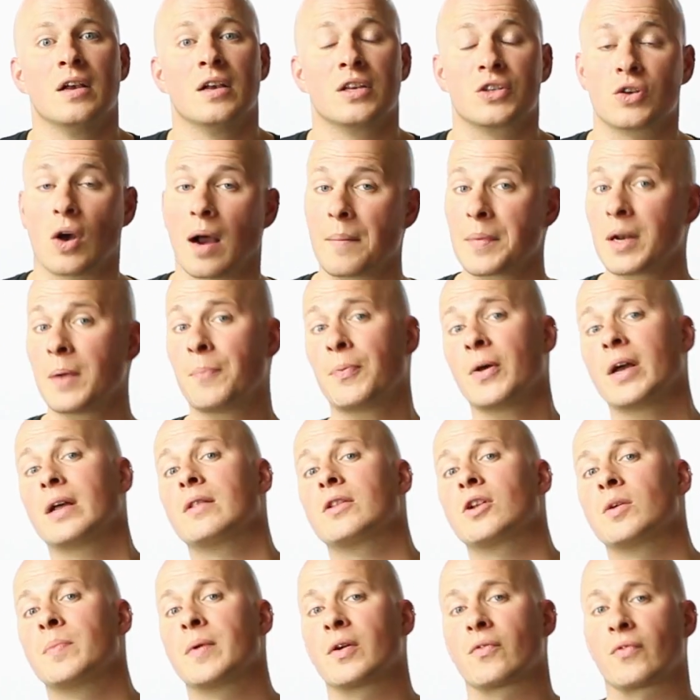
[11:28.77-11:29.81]
So I'm going to play a
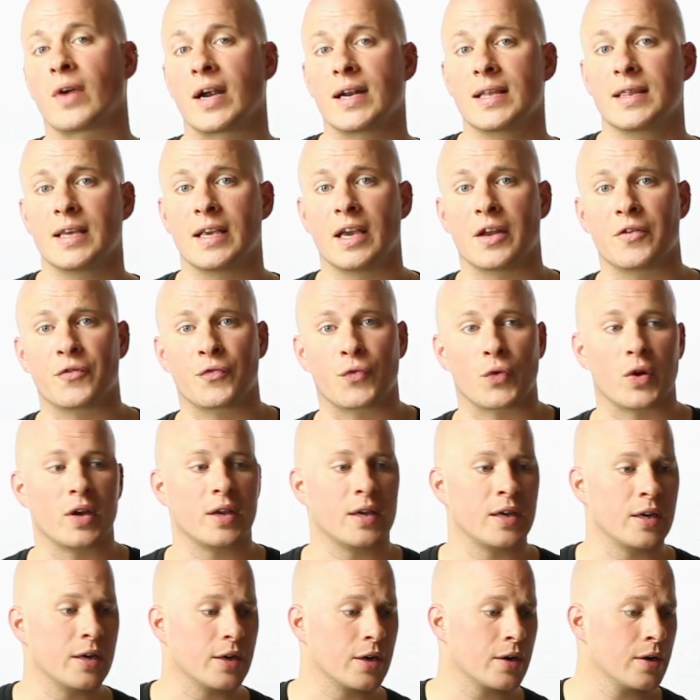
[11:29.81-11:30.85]
little bit right at the end for you
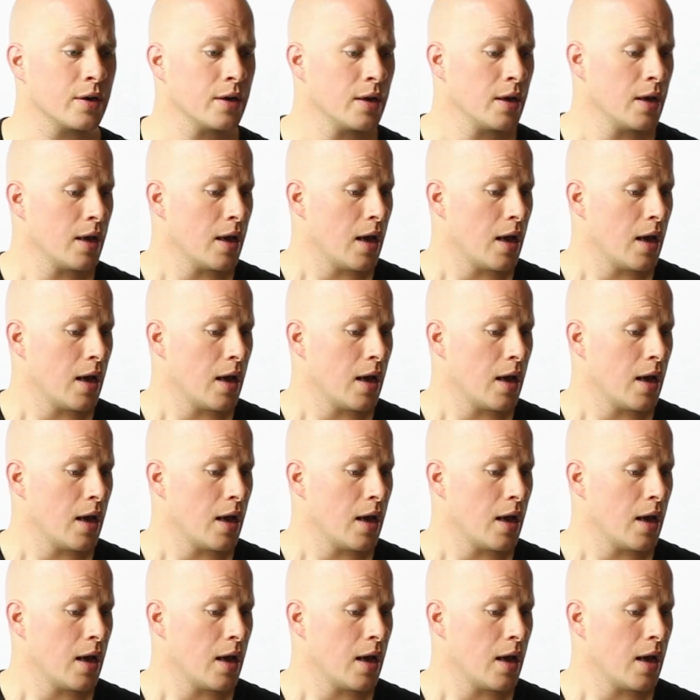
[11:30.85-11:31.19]
here.